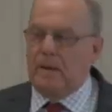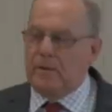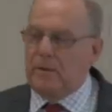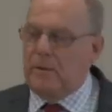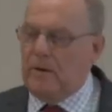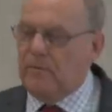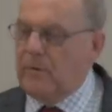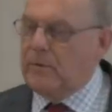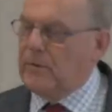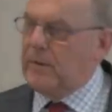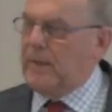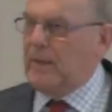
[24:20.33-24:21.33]
Do you ever
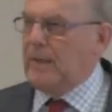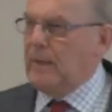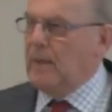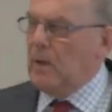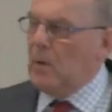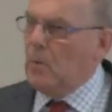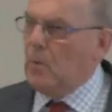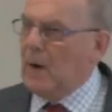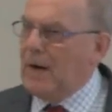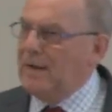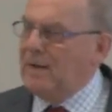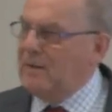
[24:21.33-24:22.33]
think,
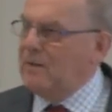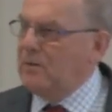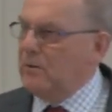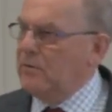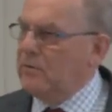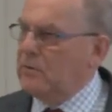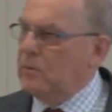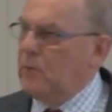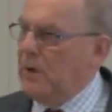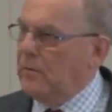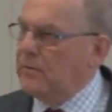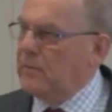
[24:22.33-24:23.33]
why did those
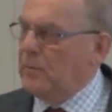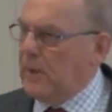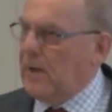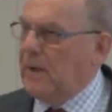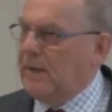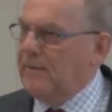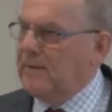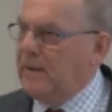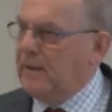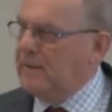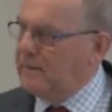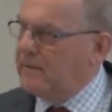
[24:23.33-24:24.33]
12 spies
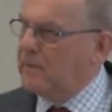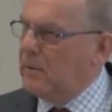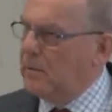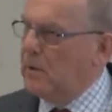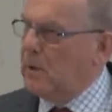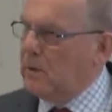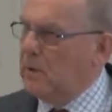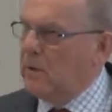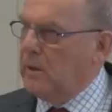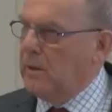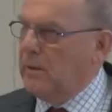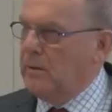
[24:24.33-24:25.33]
get it so
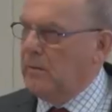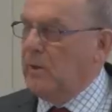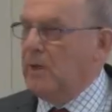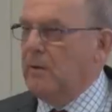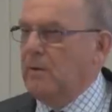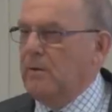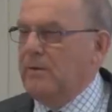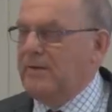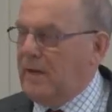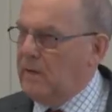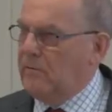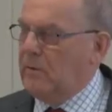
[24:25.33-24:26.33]
wrong? Well,
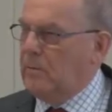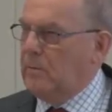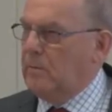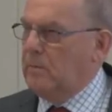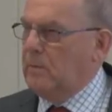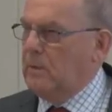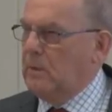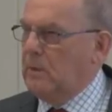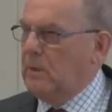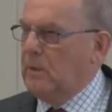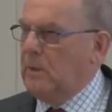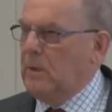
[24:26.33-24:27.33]
10 of them.
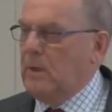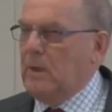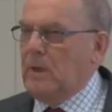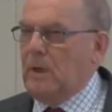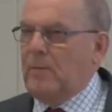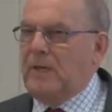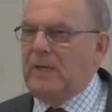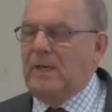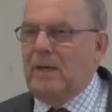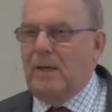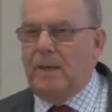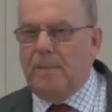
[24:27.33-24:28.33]
I
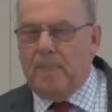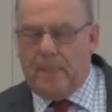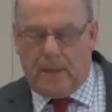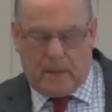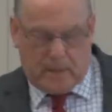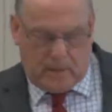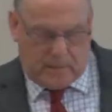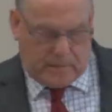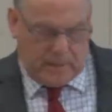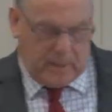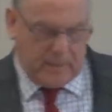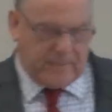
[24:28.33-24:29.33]
mean,
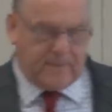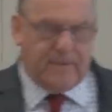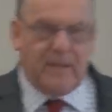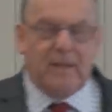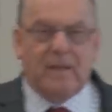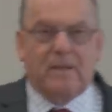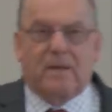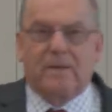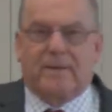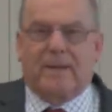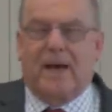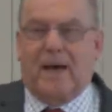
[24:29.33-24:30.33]
they had seen
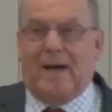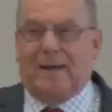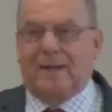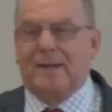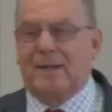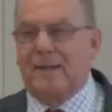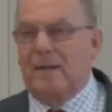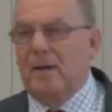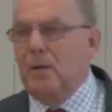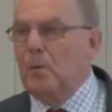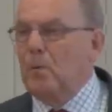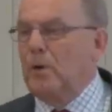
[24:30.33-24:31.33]
God's hand
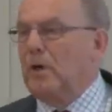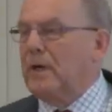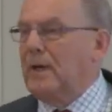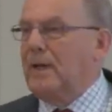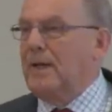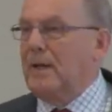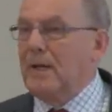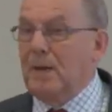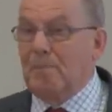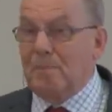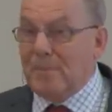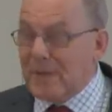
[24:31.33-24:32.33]
at work in an
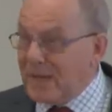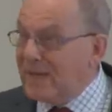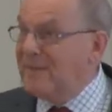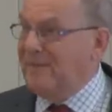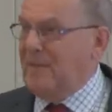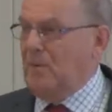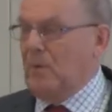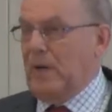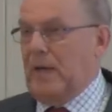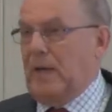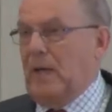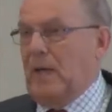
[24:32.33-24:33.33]
amazing
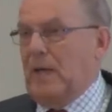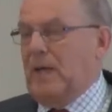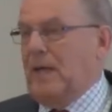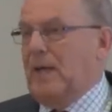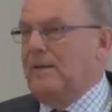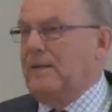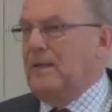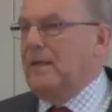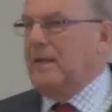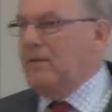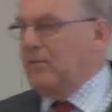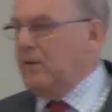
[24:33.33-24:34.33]
way. He had
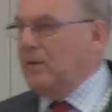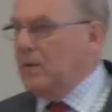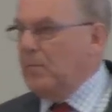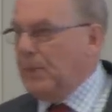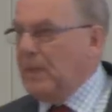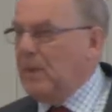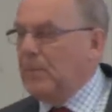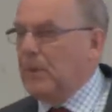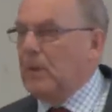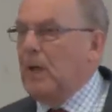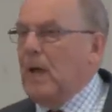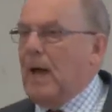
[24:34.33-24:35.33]
delivered the
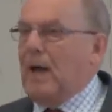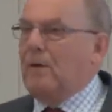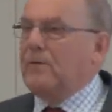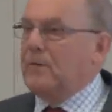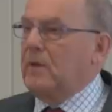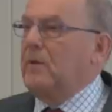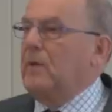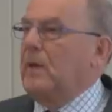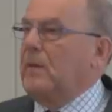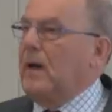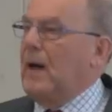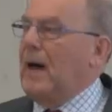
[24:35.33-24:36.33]
people out
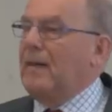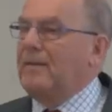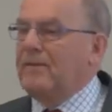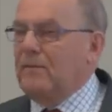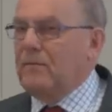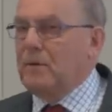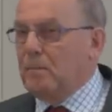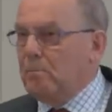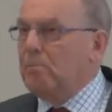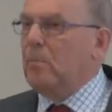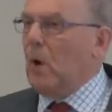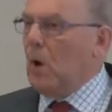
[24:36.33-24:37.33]
of the hands of the
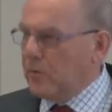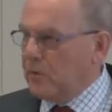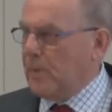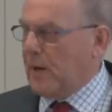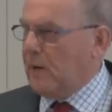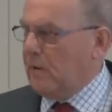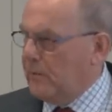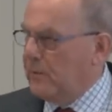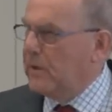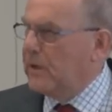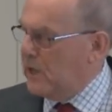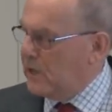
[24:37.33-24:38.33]
most
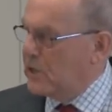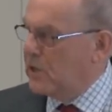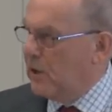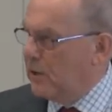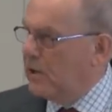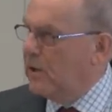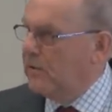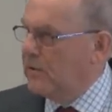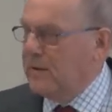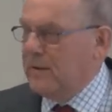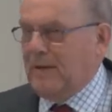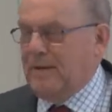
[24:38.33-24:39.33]
powerful nation on earth
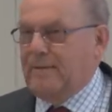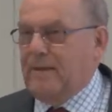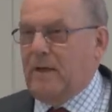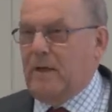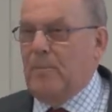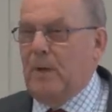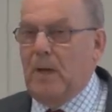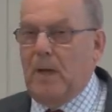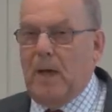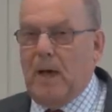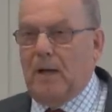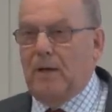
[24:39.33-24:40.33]
at that time.
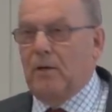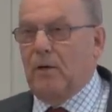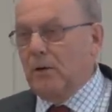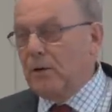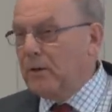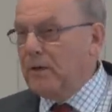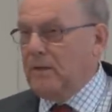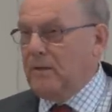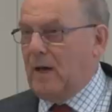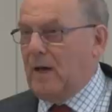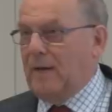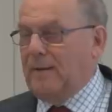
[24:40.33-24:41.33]
And not only
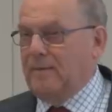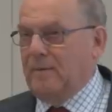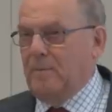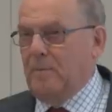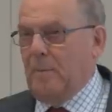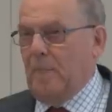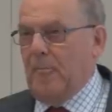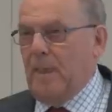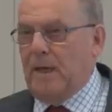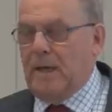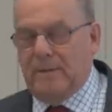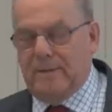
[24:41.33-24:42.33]
that,
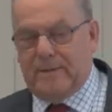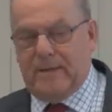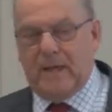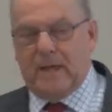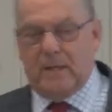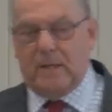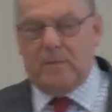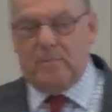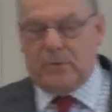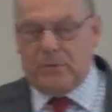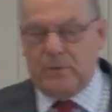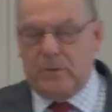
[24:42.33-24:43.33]
he had taken
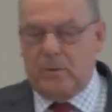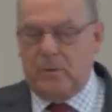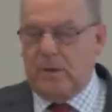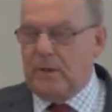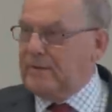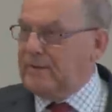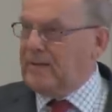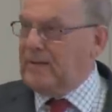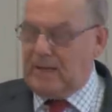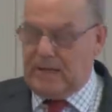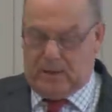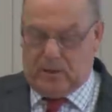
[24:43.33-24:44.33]
them through a
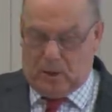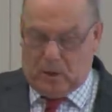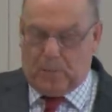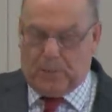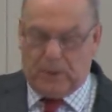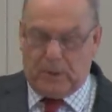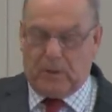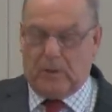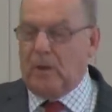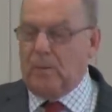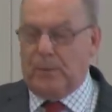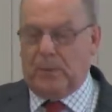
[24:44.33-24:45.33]
sea, opened
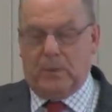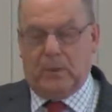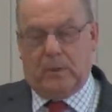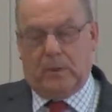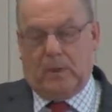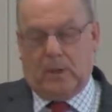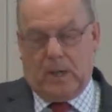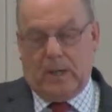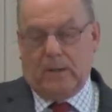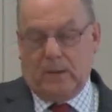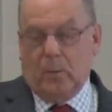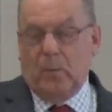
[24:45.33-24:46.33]
up,
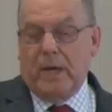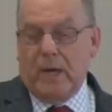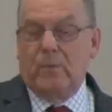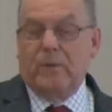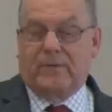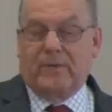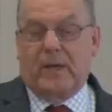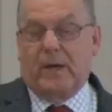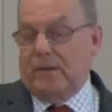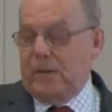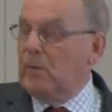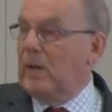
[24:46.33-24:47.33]
and the way was
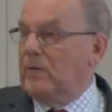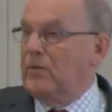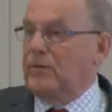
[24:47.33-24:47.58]
there, and they went